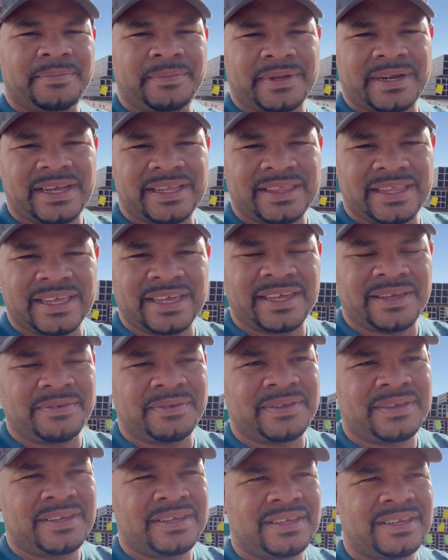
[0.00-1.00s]
but I think
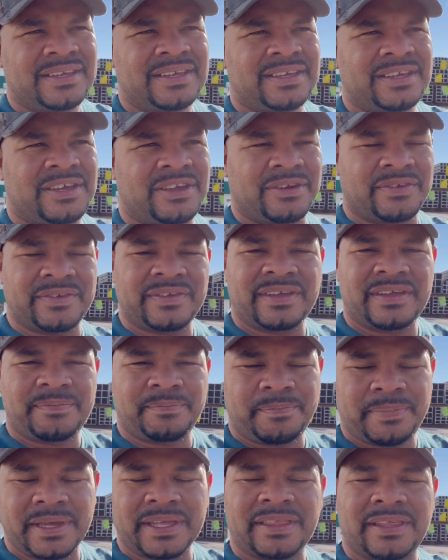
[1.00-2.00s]
he could have
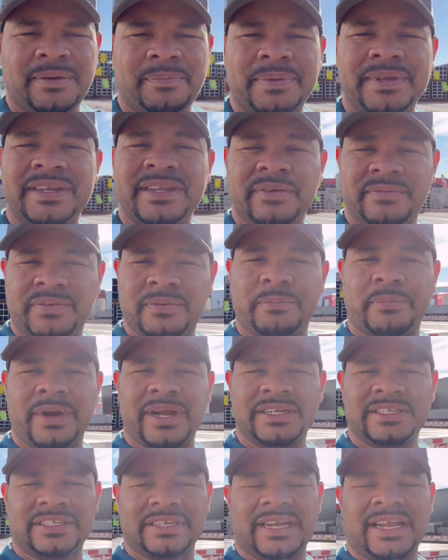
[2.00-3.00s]
picked up a different
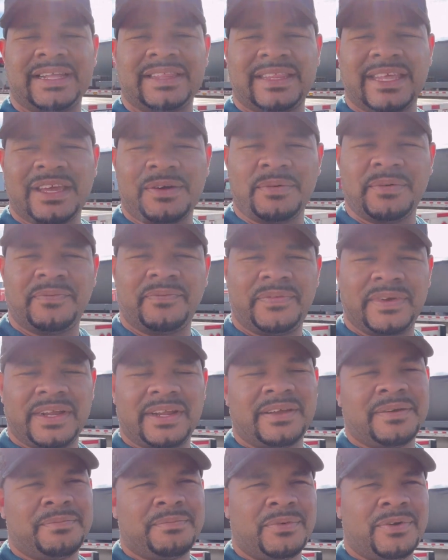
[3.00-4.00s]
branch that I think would fit
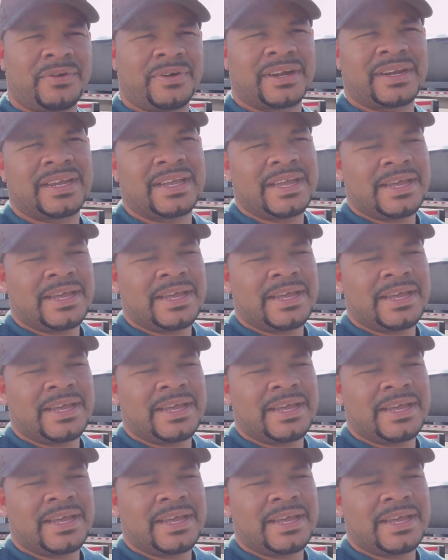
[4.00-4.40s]
him more.